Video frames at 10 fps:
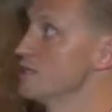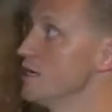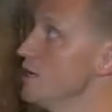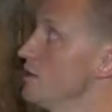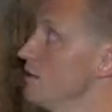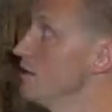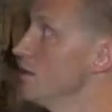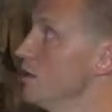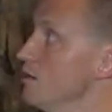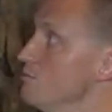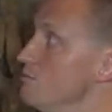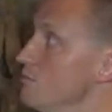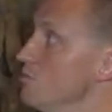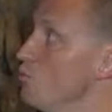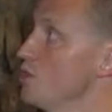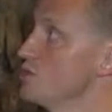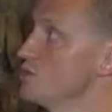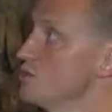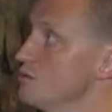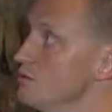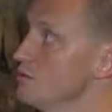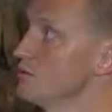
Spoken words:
thing, which